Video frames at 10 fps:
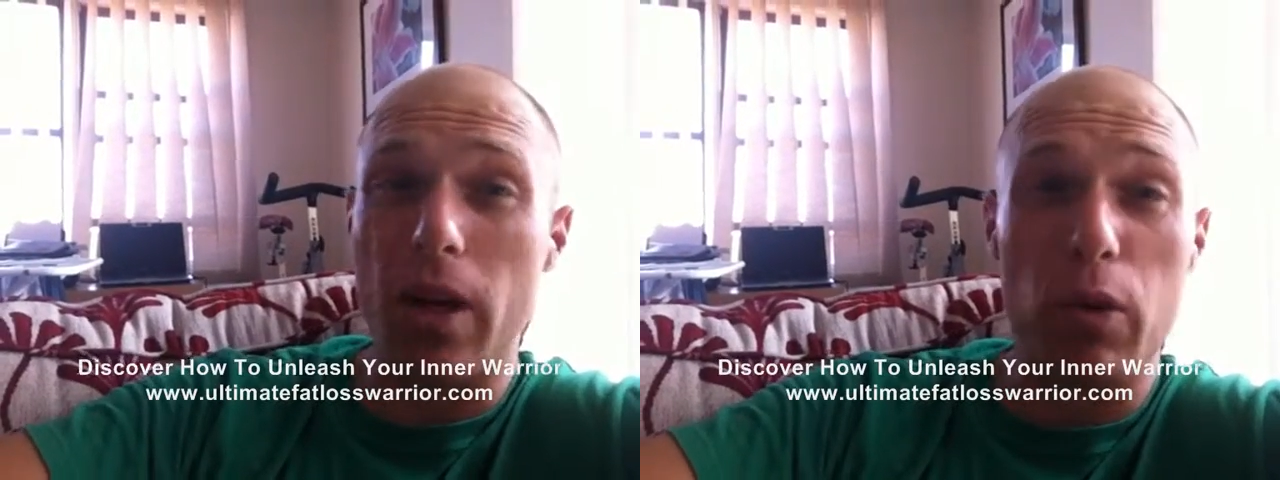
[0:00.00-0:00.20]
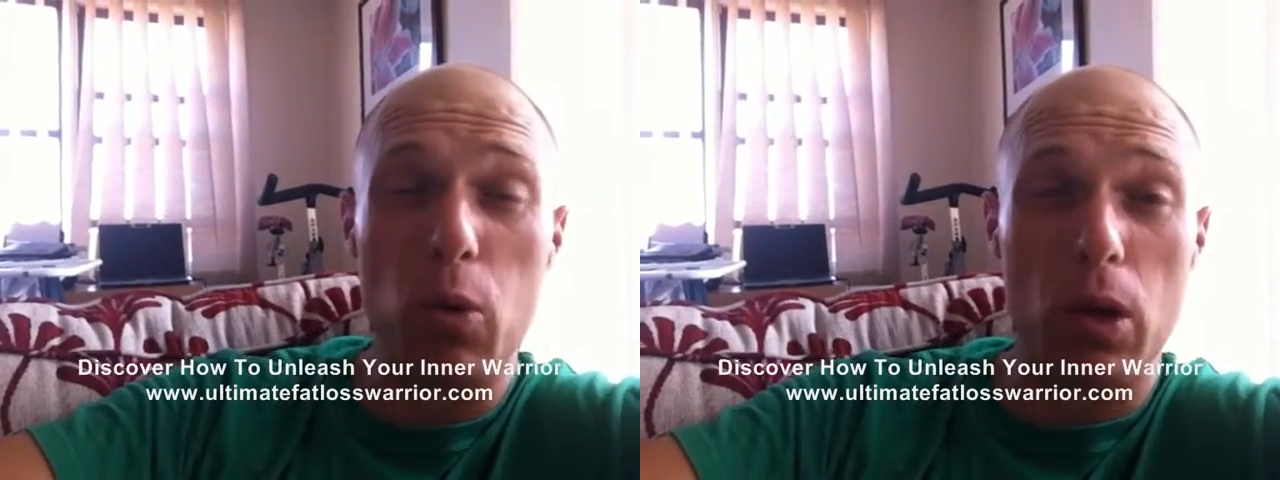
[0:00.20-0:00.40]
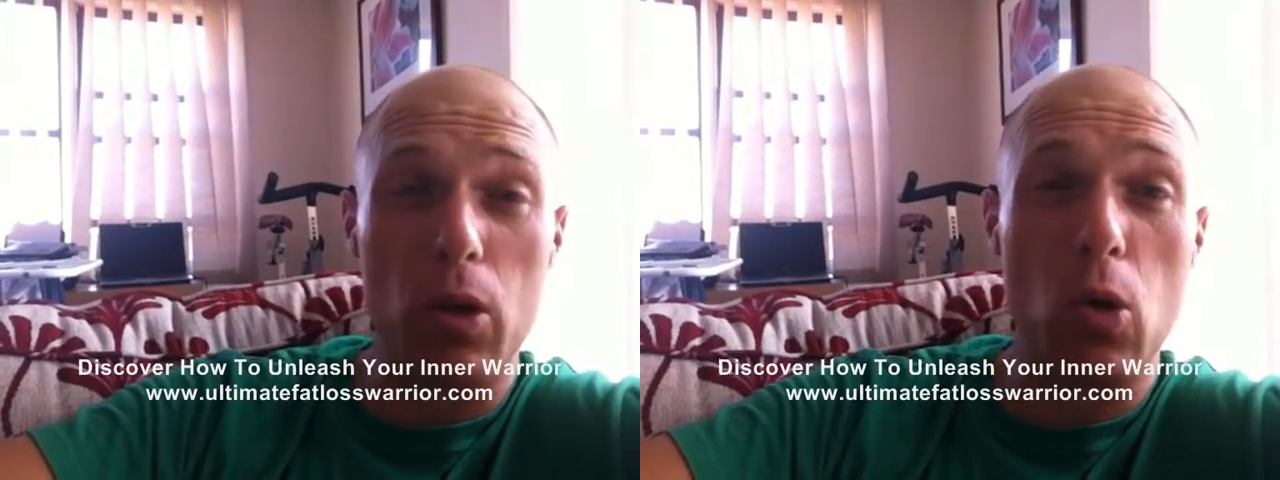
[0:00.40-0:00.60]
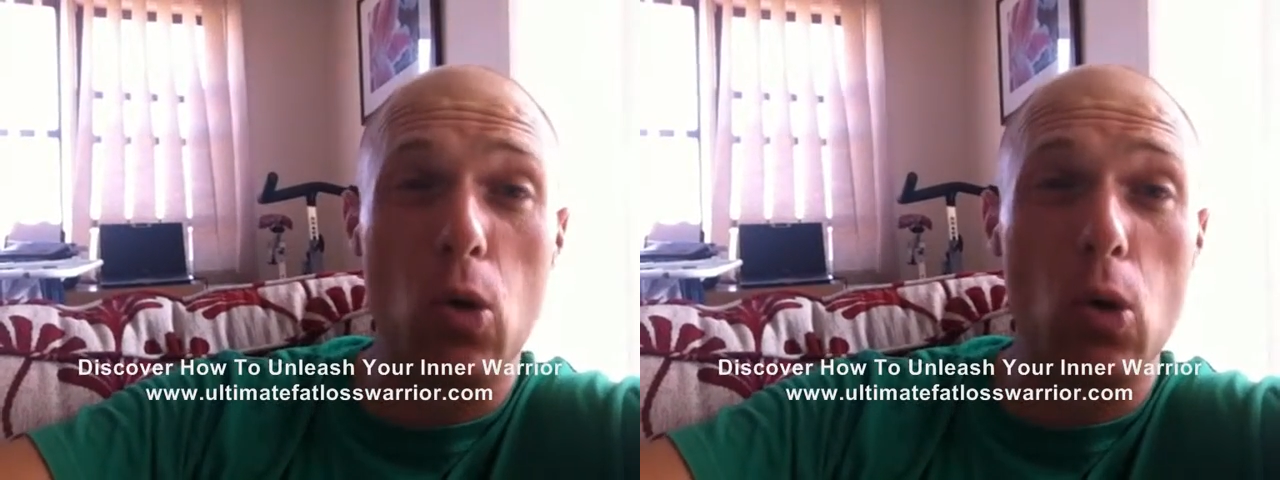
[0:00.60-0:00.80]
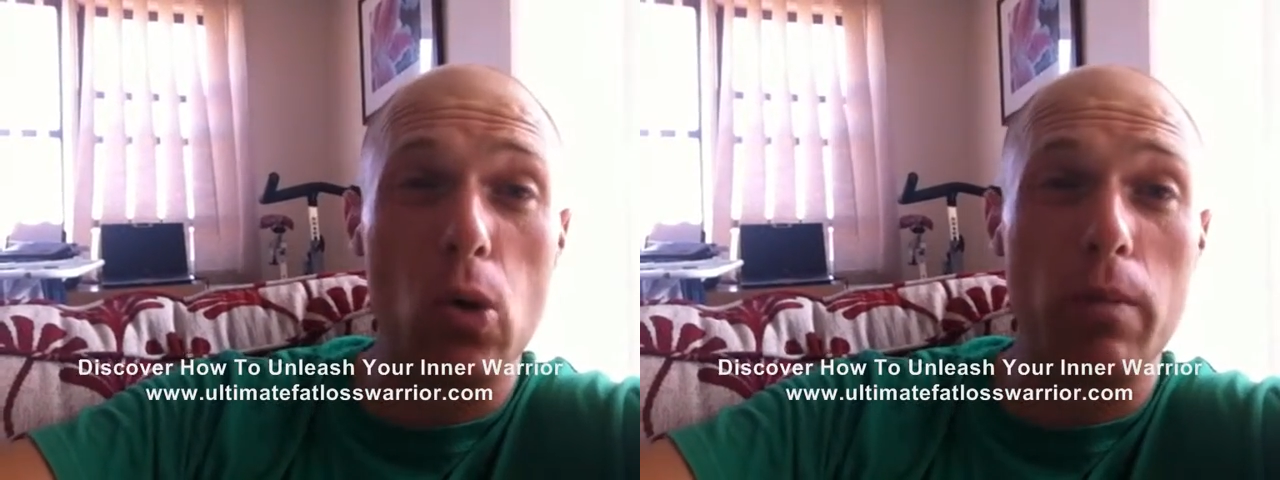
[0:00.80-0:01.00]
whatever you want to
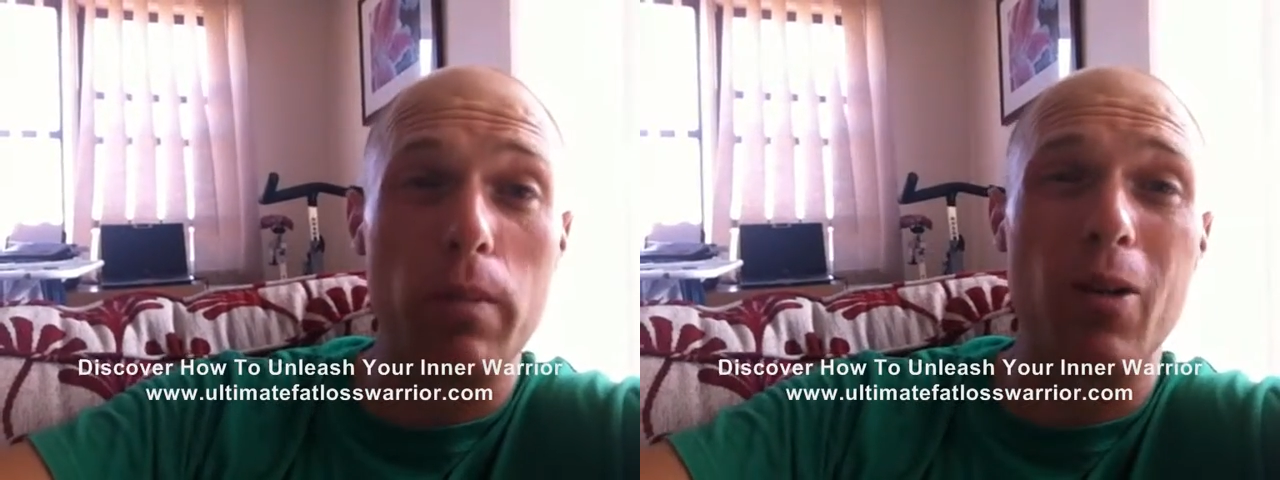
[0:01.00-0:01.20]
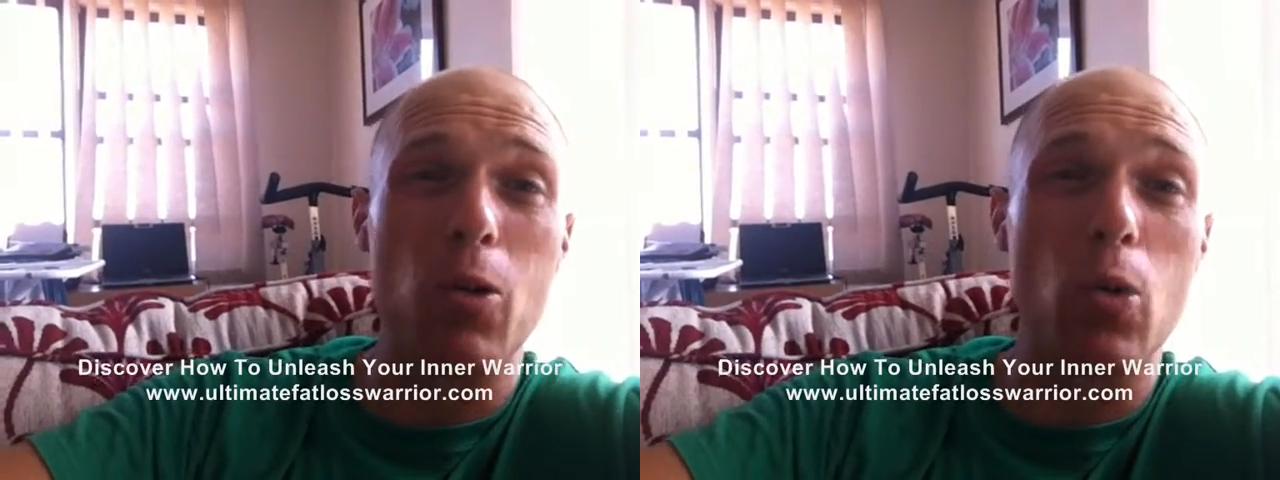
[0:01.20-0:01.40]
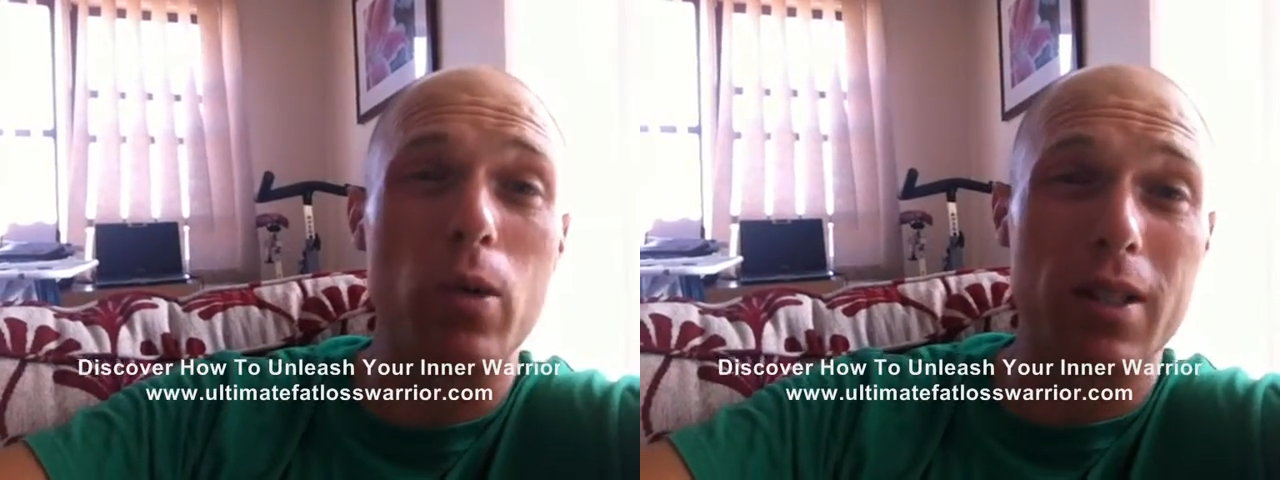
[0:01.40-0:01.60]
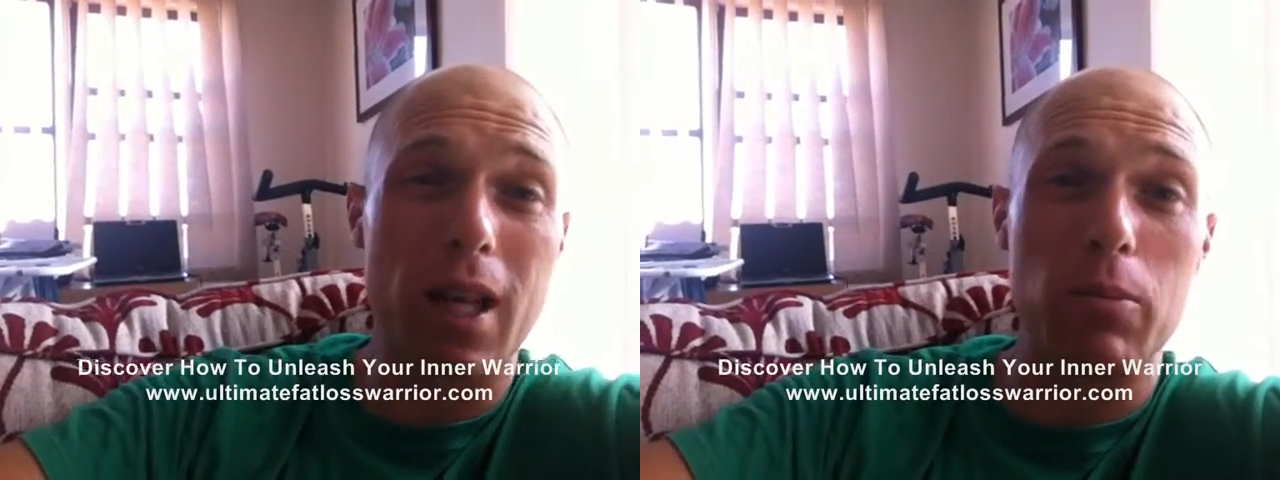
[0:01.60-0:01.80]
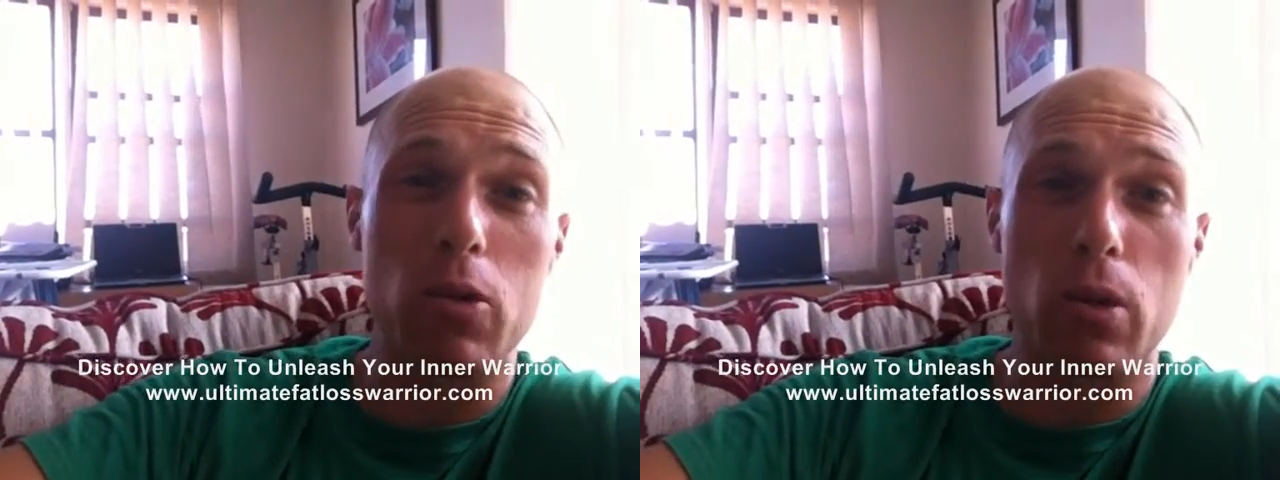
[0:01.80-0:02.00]
call them, they're all the
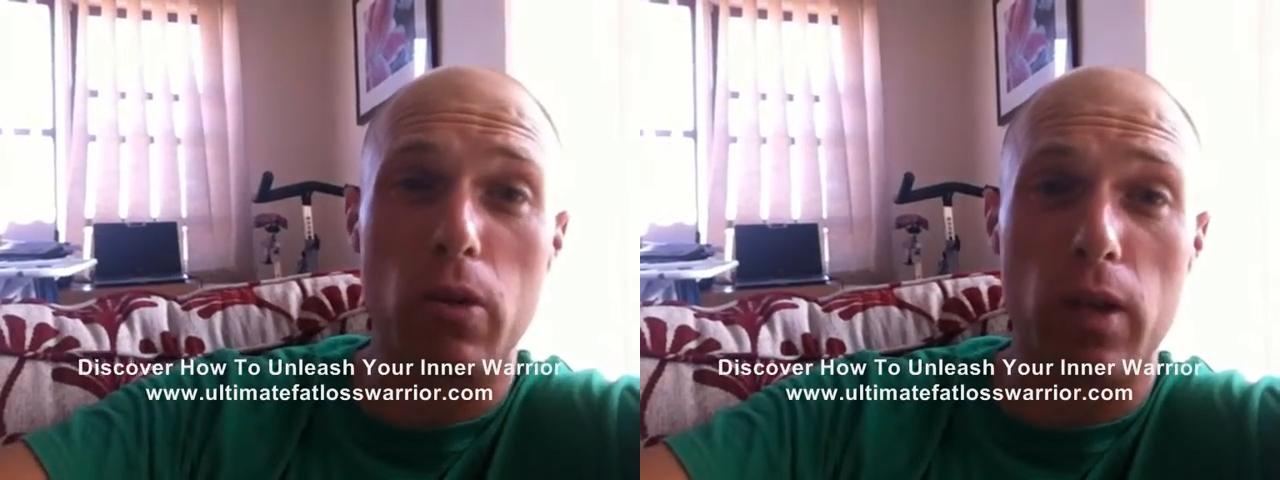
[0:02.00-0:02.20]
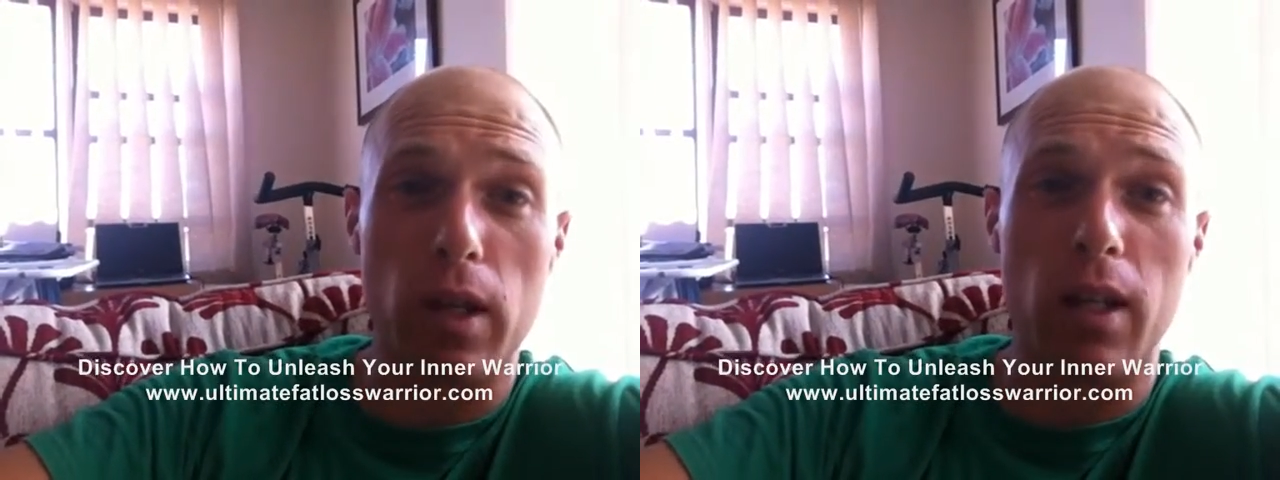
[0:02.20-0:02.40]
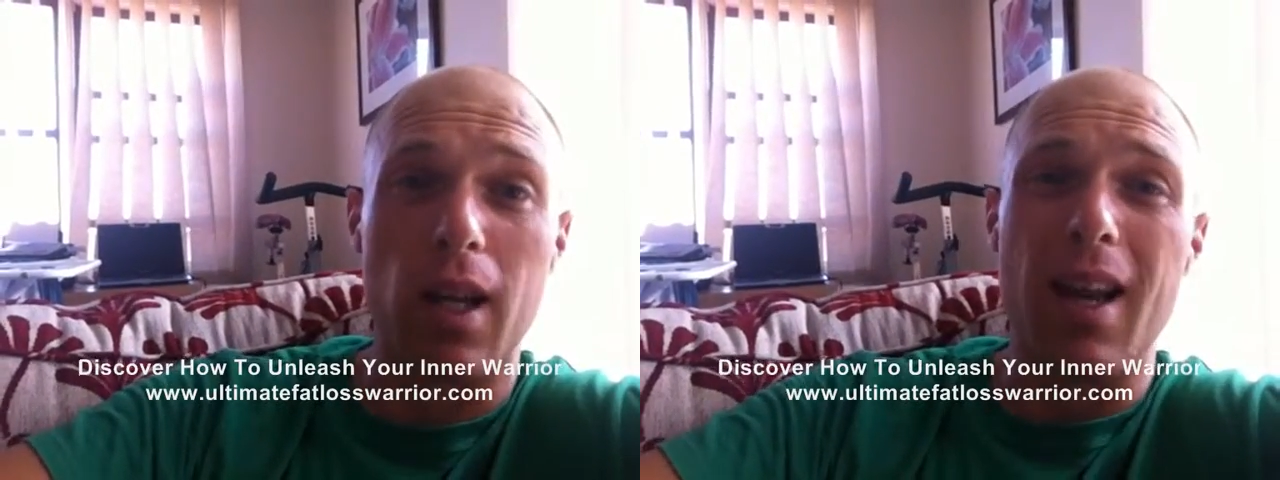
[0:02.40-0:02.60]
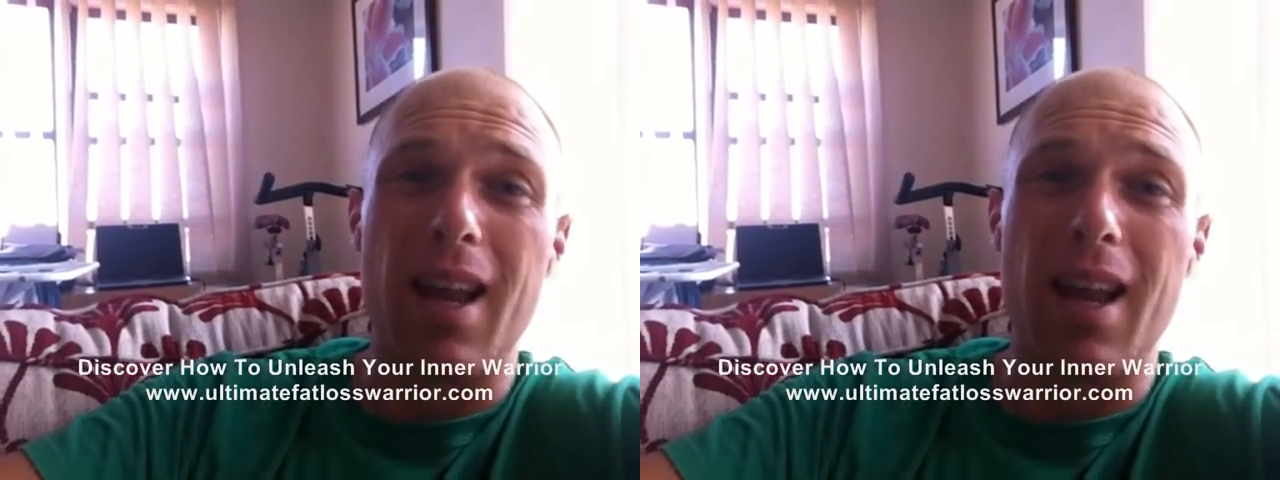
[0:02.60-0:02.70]
same sort of thing.